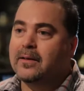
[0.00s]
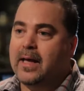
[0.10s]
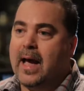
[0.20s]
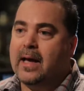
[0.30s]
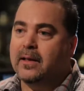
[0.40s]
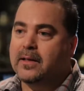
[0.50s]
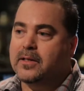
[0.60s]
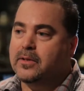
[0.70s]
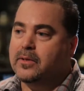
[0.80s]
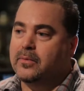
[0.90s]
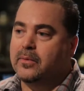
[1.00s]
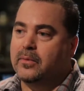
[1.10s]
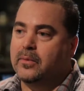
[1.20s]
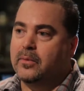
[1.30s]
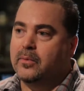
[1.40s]
the catalyst
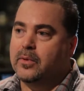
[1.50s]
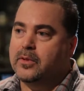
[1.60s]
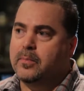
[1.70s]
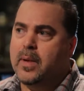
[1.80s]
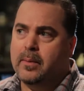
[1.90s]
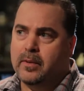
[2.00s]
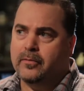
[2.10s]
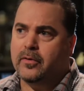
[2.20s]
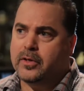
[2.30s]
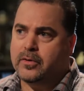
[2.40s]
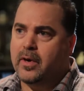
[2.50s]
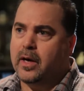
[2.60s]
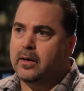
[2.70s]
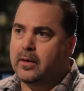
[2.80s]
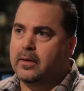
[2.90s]
was maybe the first
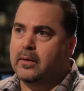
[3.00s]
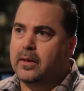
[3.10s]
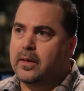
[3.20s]
record,